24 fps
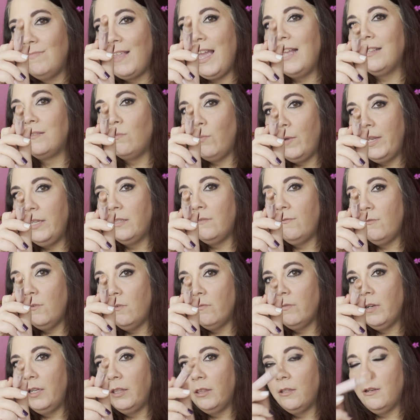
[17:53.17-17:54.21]
wasteful
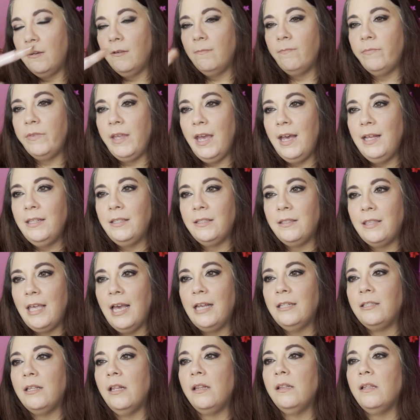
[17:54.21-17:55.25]
right there.
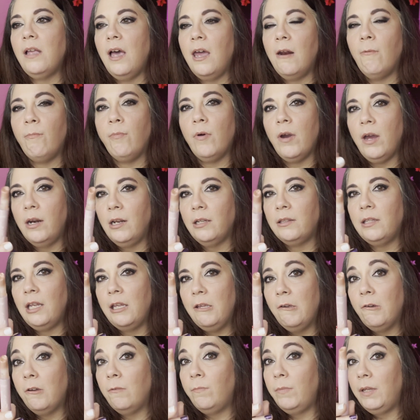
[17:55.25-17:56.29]
That's a lot of product that
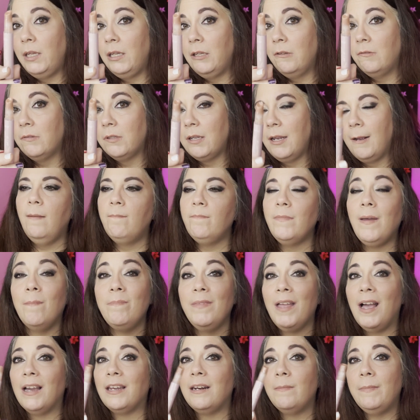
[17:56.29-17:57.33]
you could be using. I'm
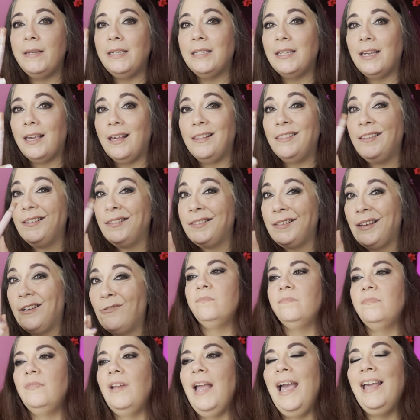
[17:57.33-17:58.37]
not going to be digging this out.
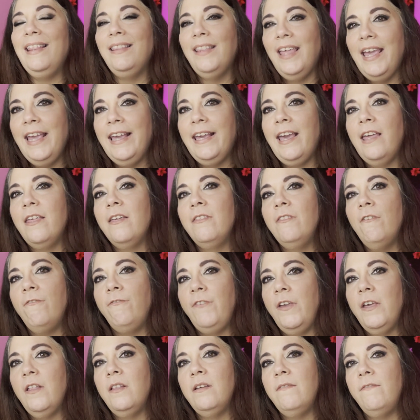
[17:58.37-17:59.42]
I like the
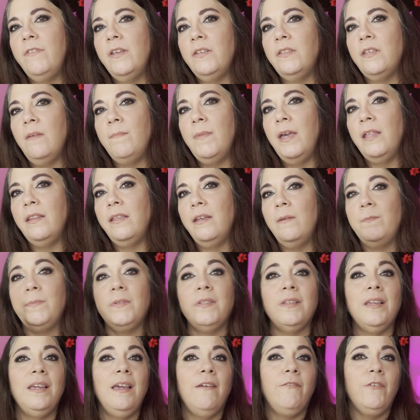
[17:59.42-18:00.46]
feel of this on my
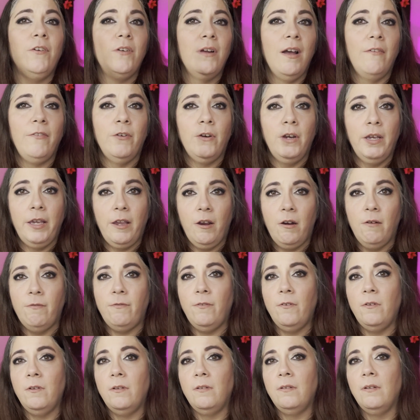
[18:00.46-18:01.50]
lips. If you're not very
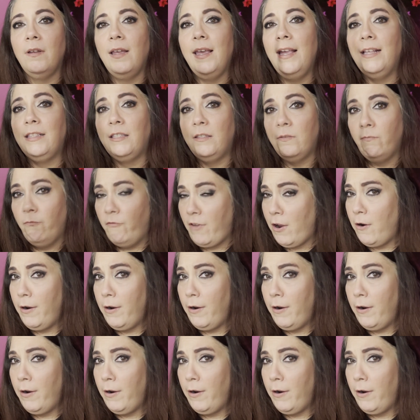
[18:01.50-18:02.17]
careful, it's very